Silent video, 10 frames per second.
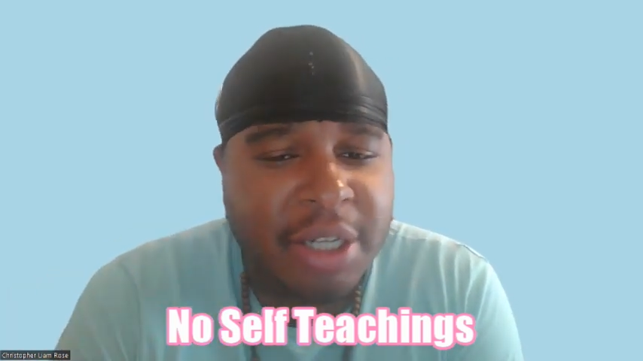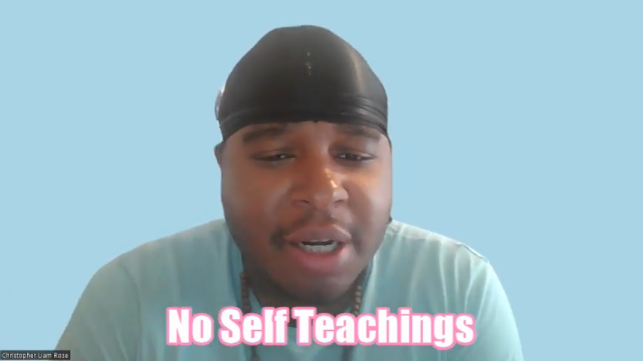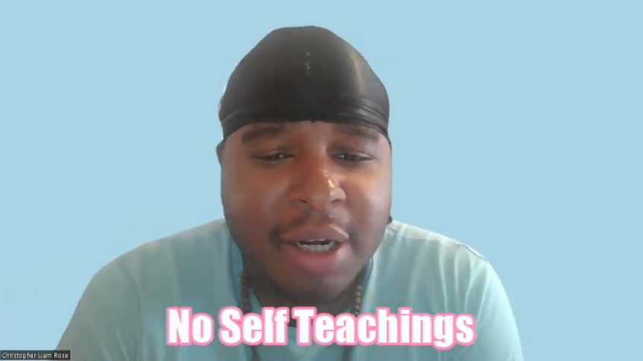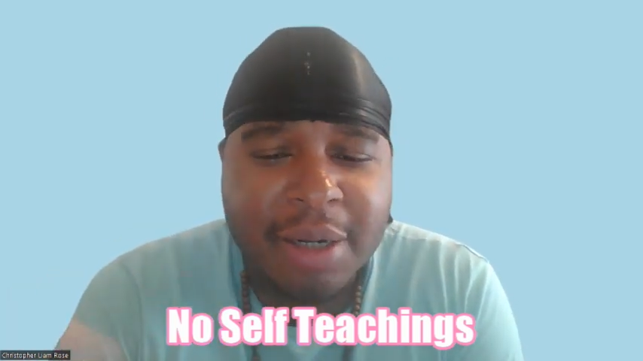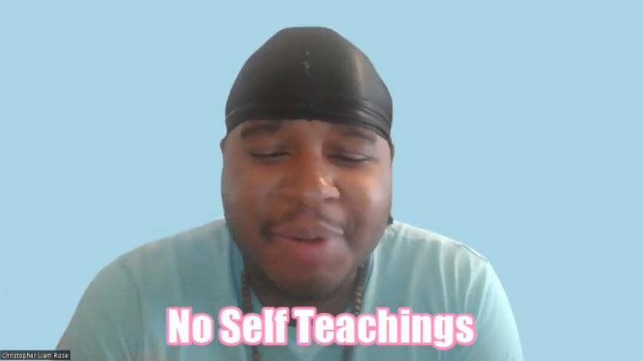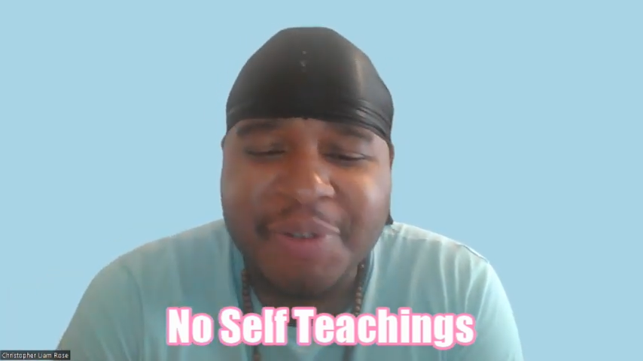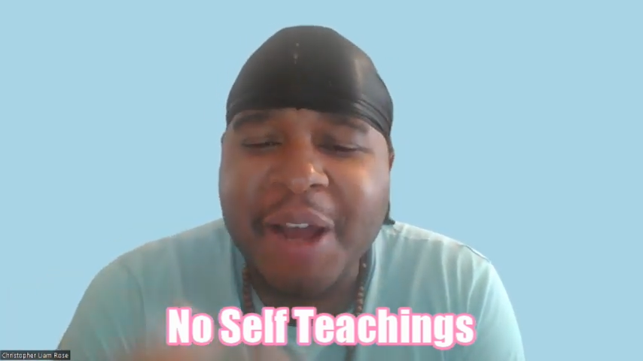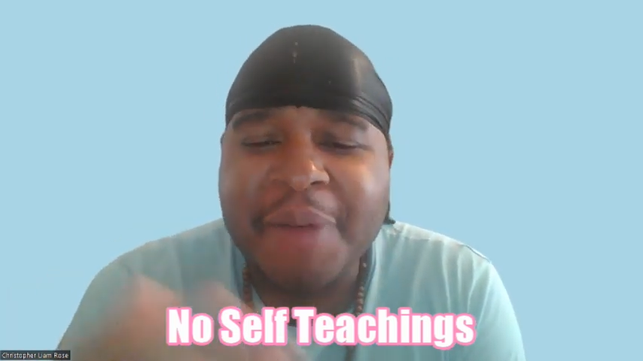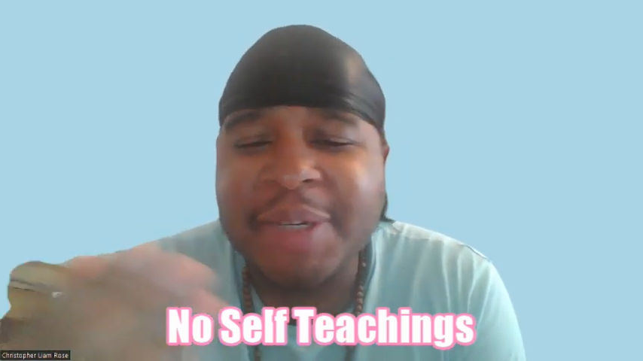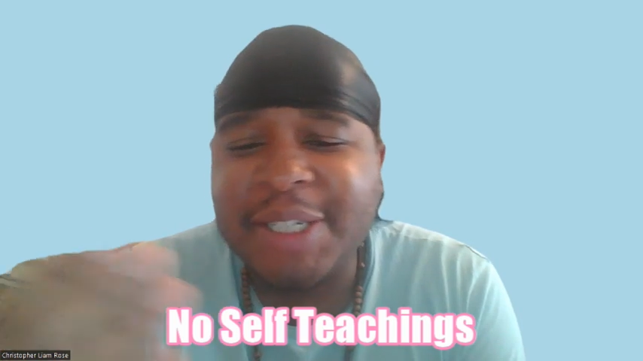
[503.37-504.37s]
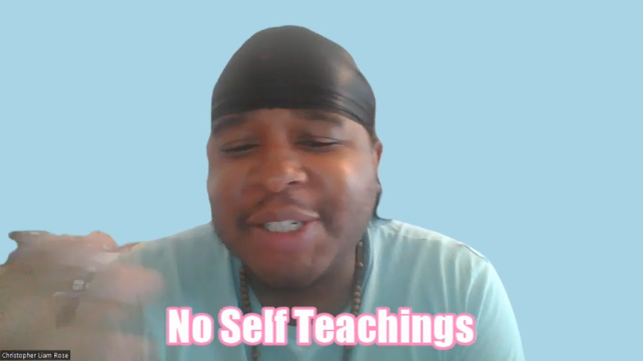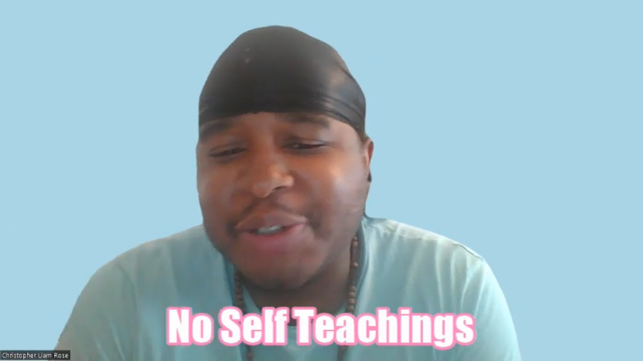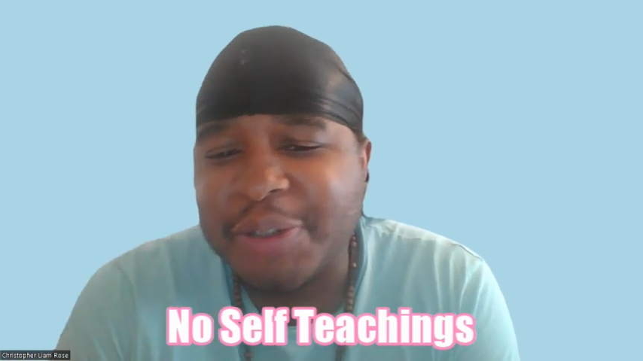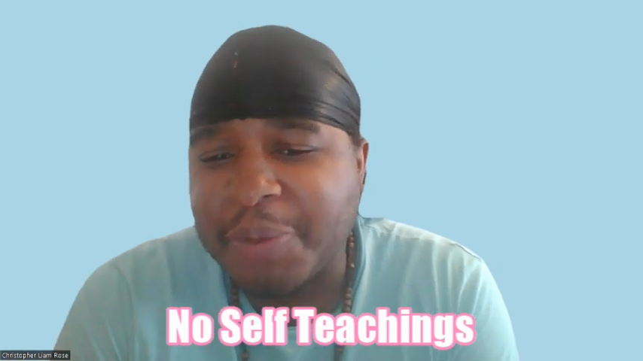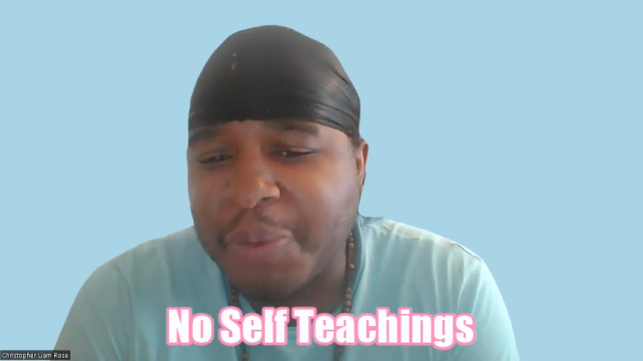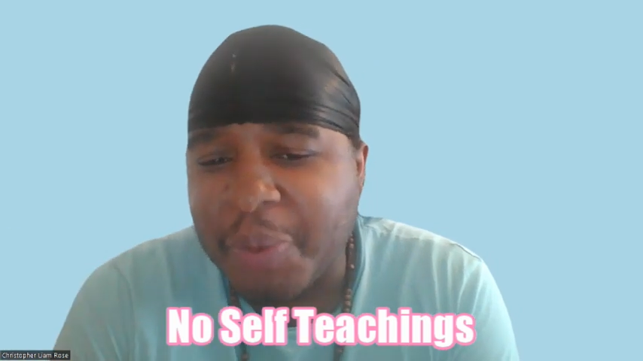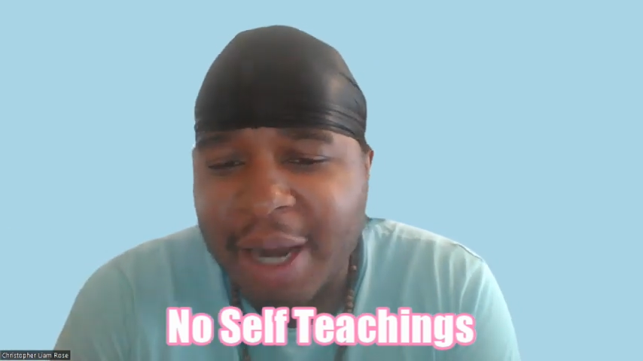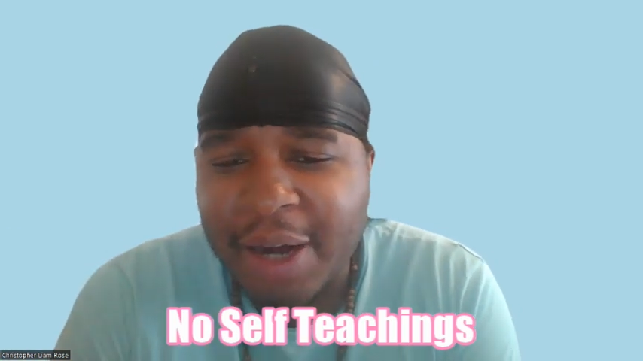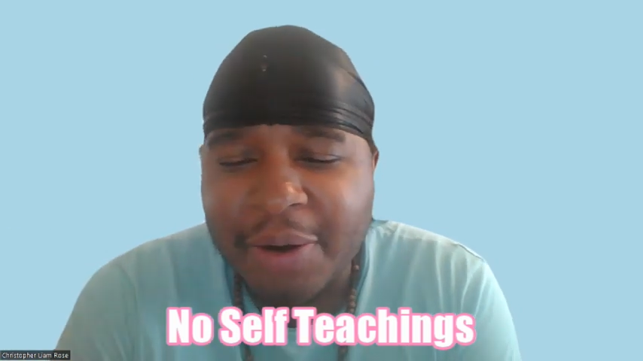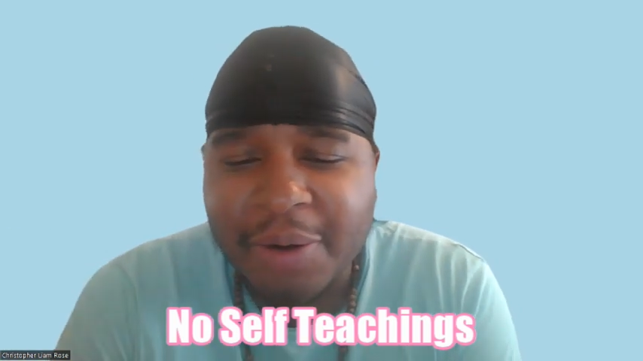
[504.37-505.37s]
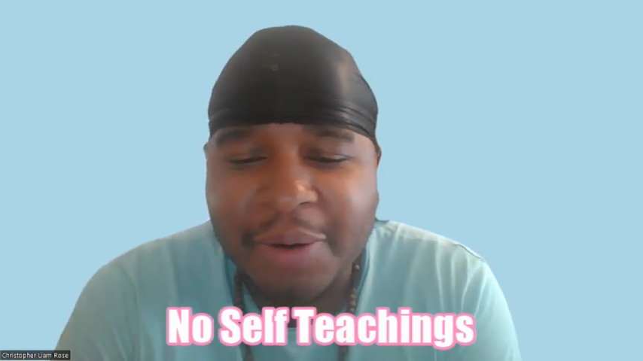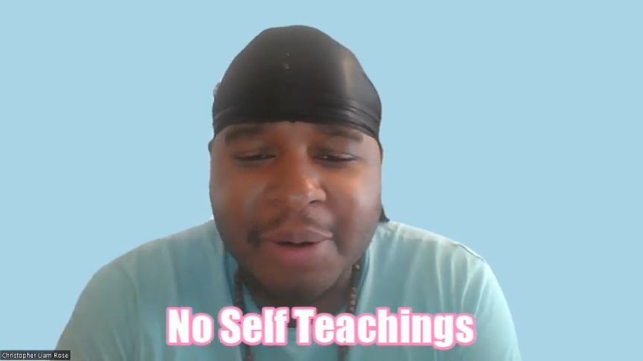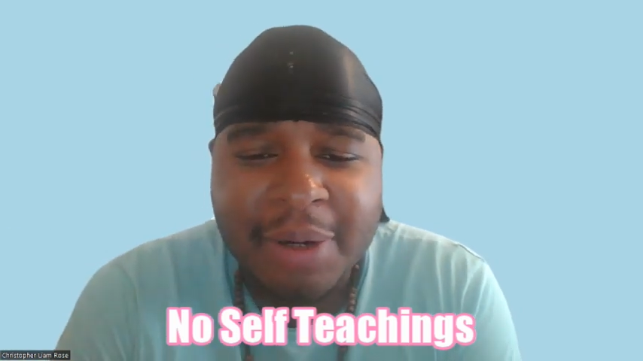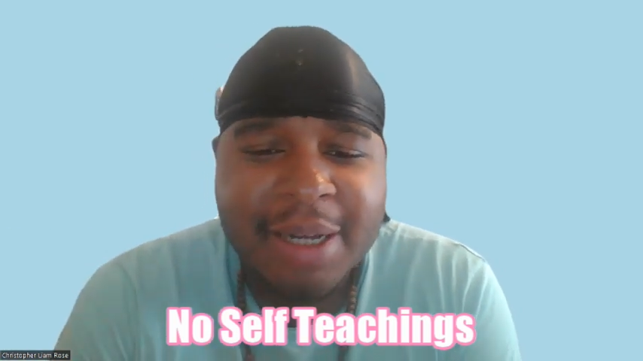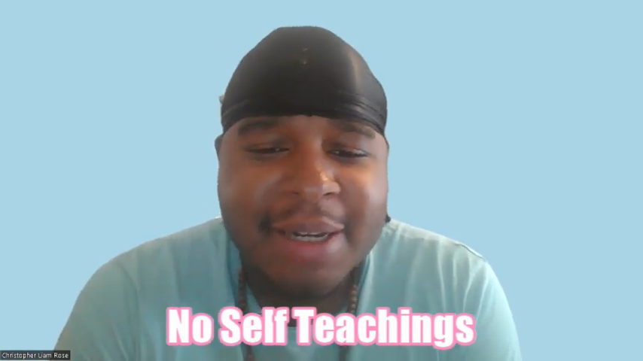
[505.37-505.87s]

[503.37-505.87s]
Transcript: our family's doing well,